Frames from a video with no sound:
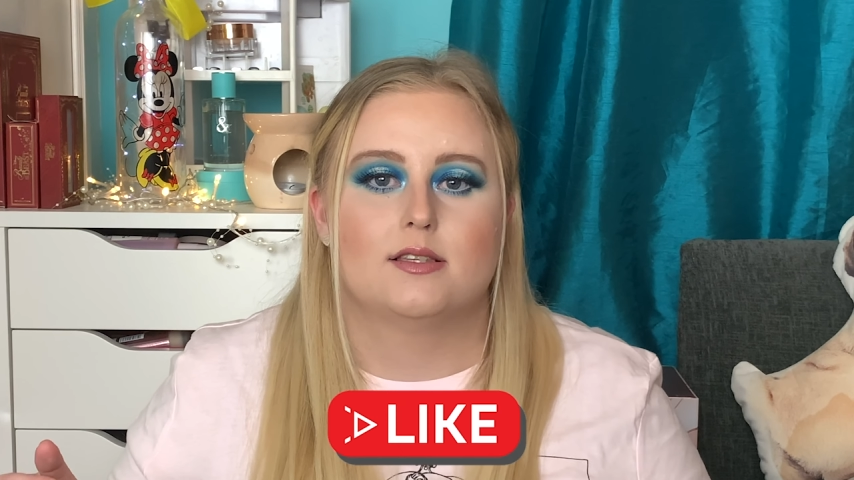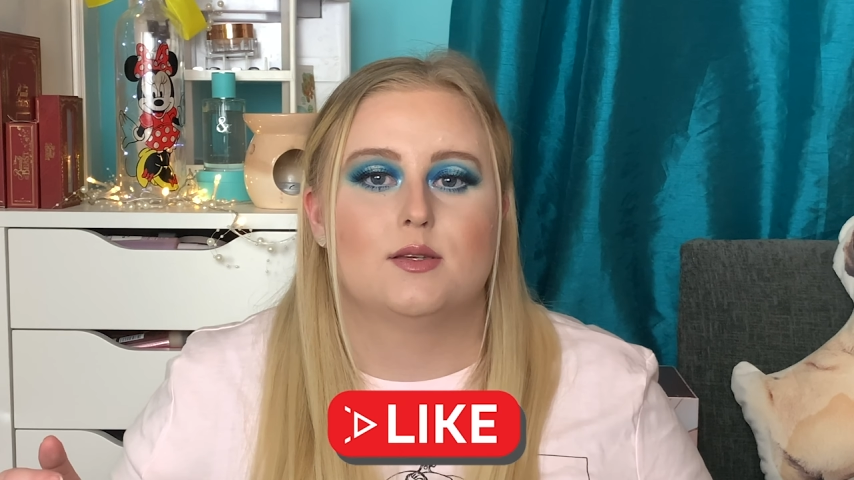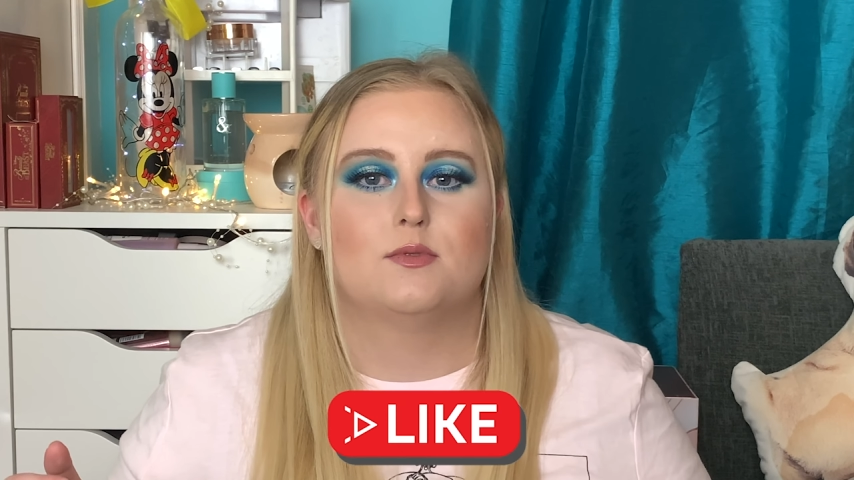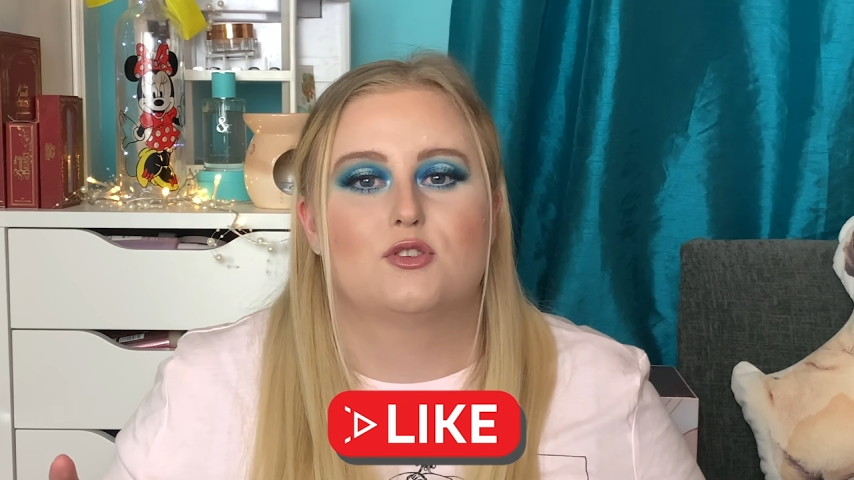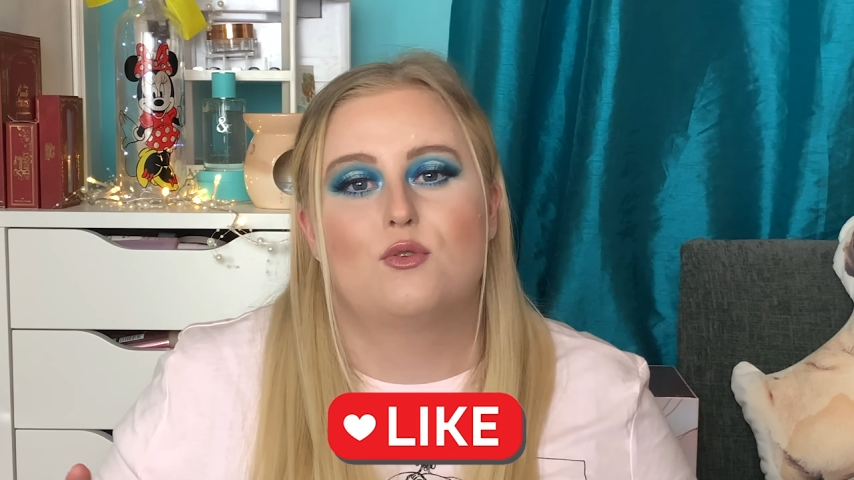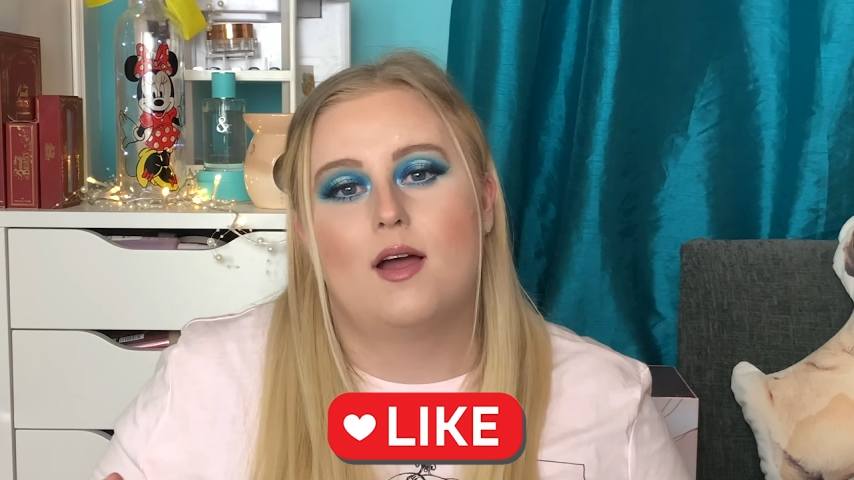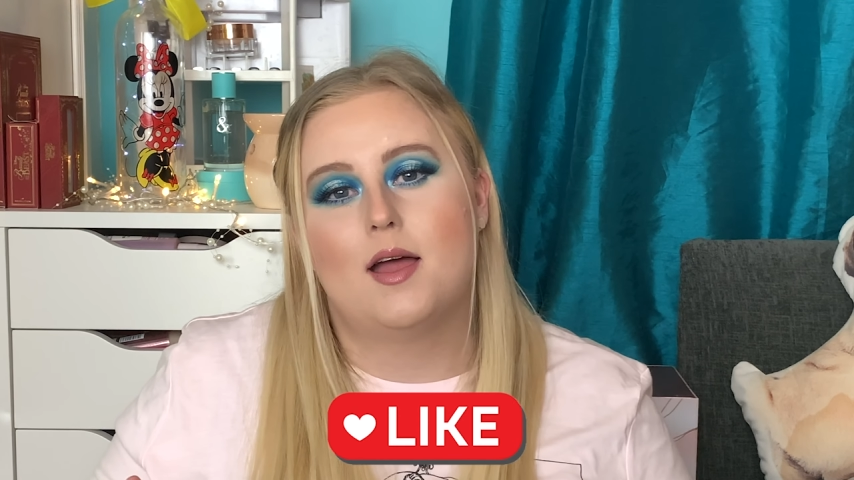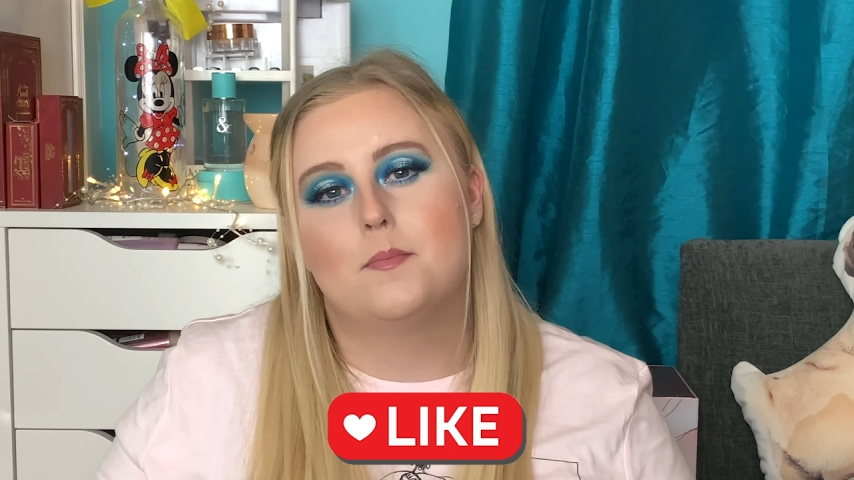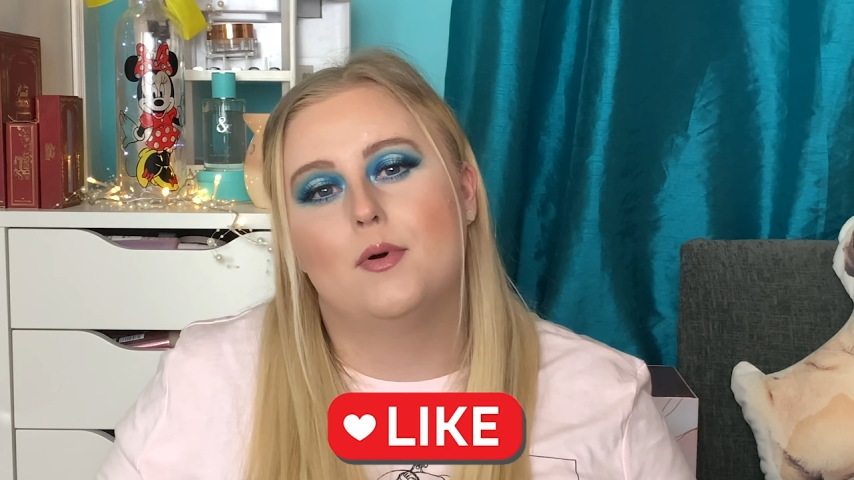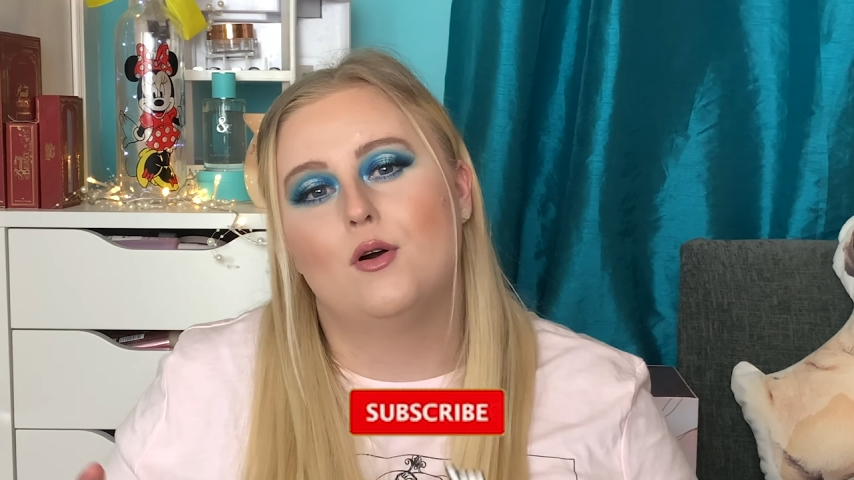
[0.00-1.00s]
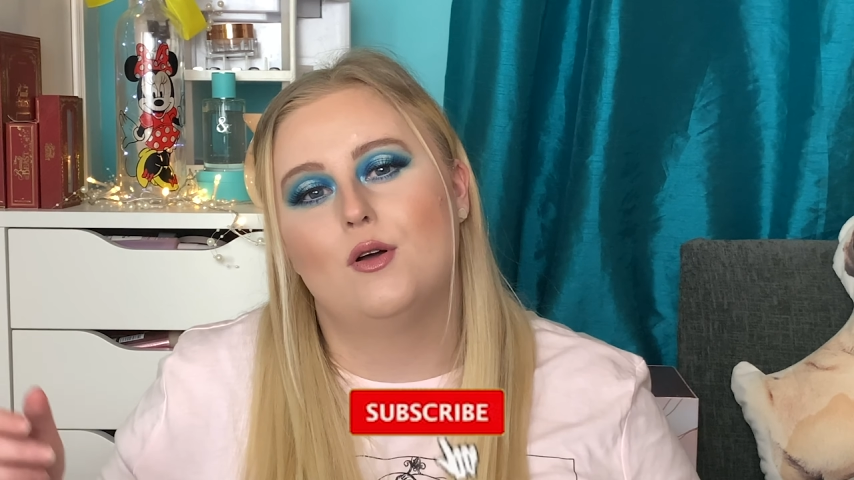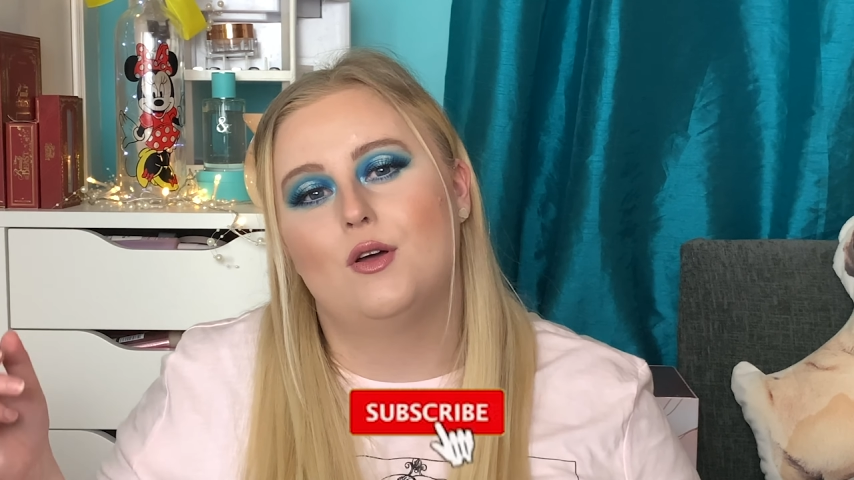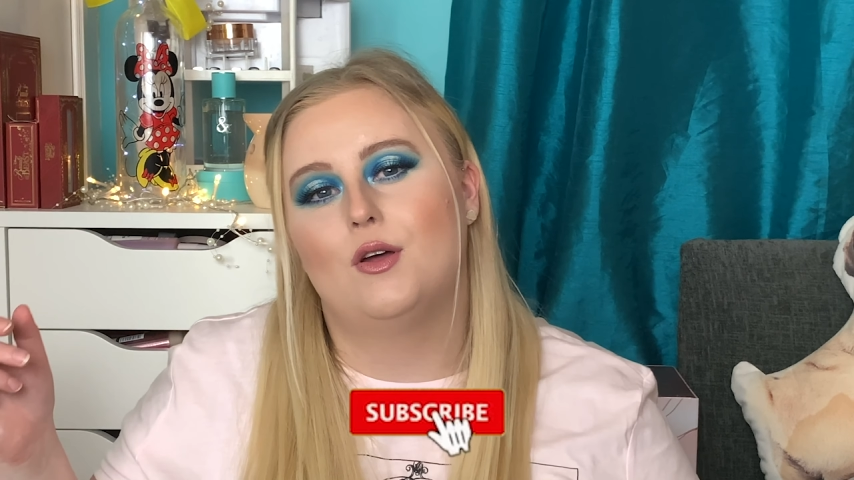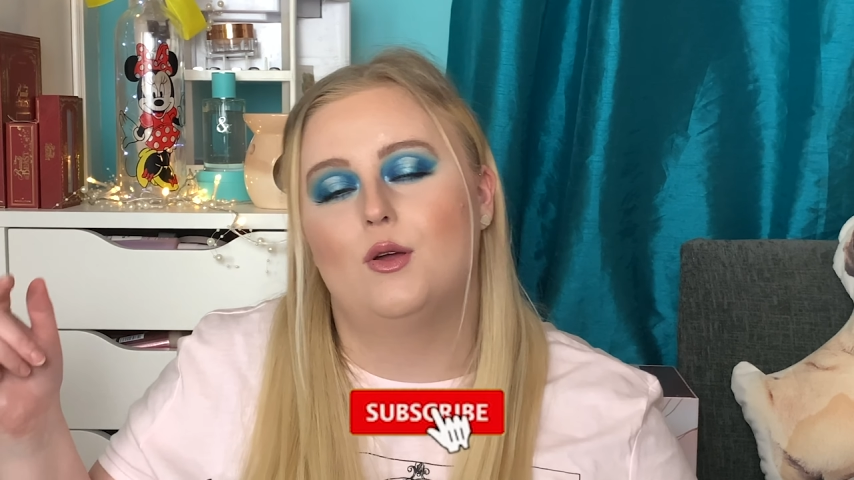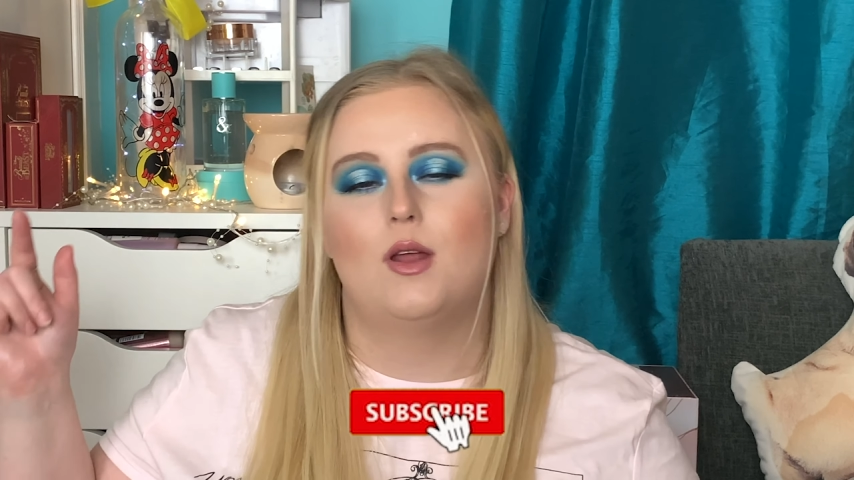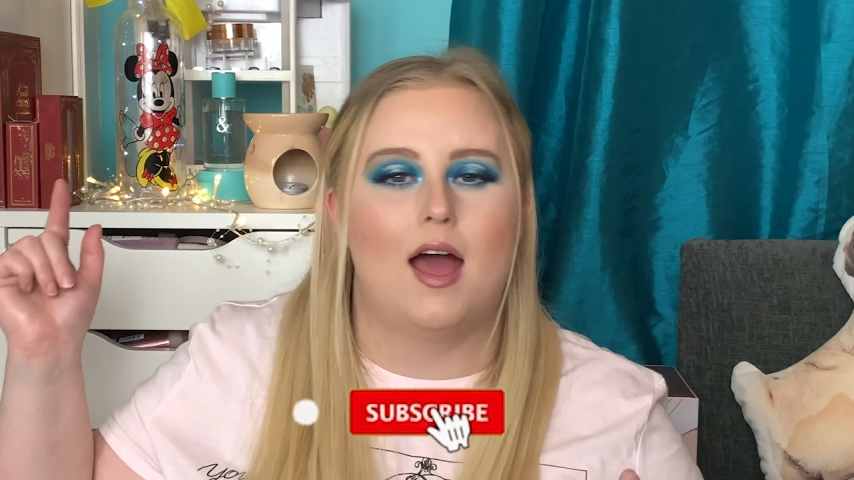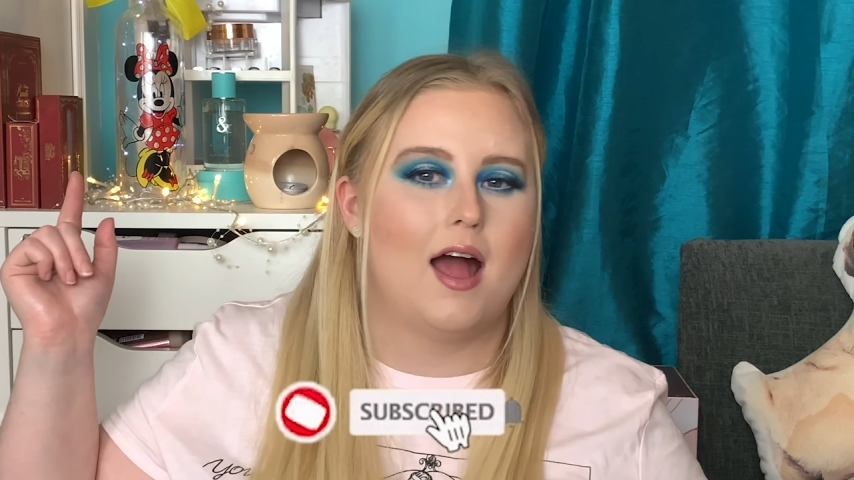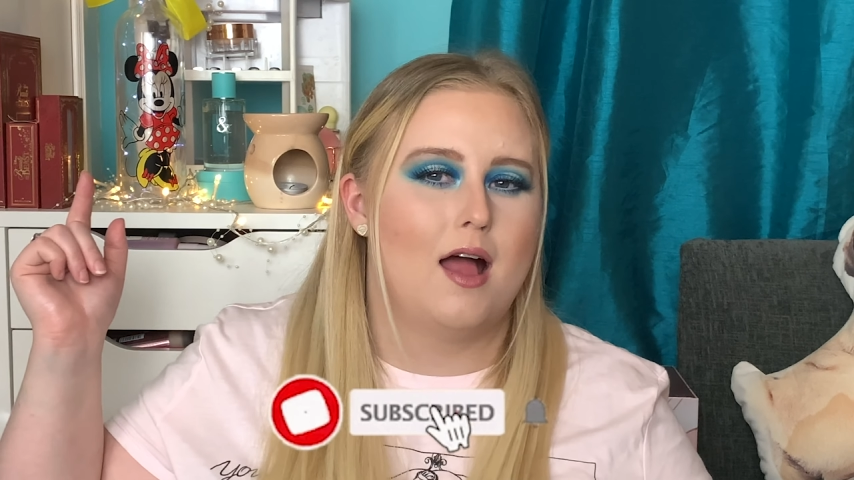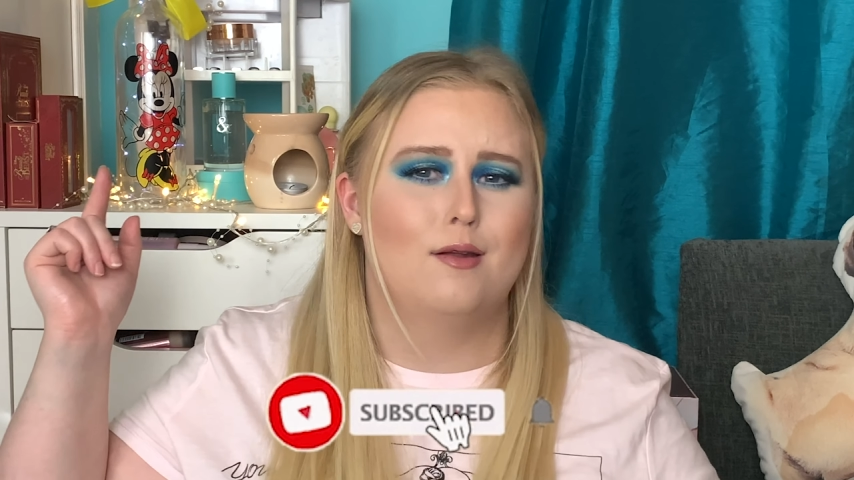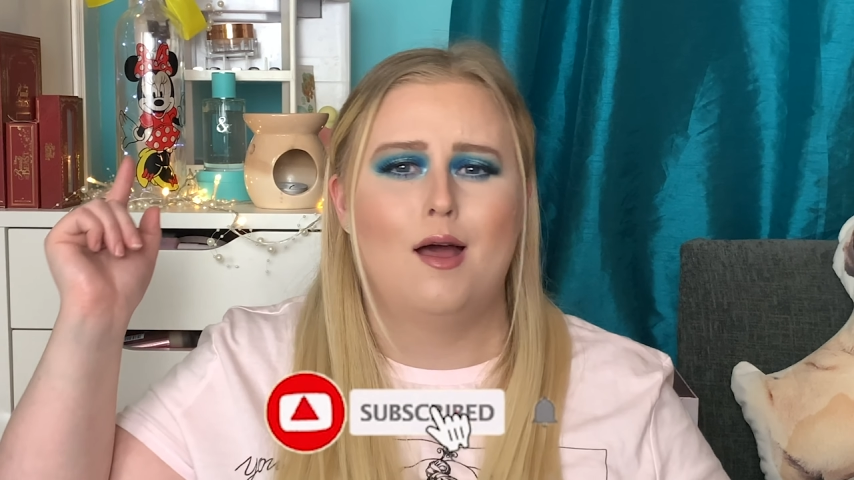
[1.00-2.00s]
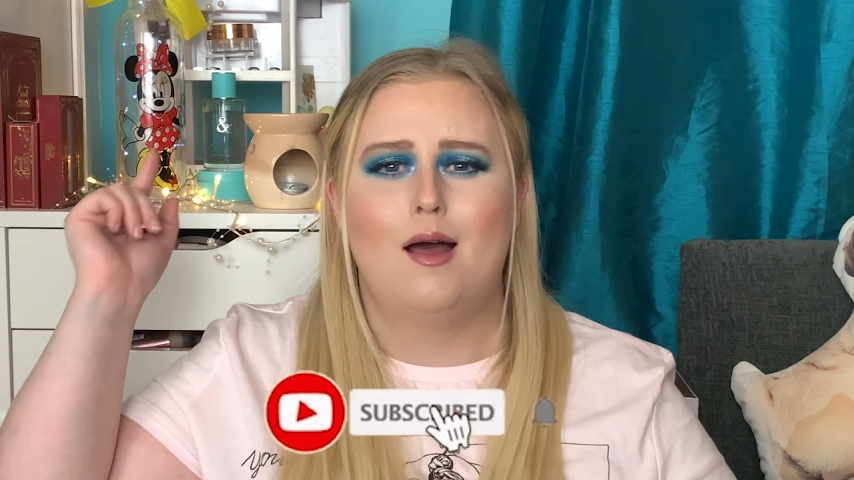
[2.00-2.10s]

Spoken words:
subscribe button, and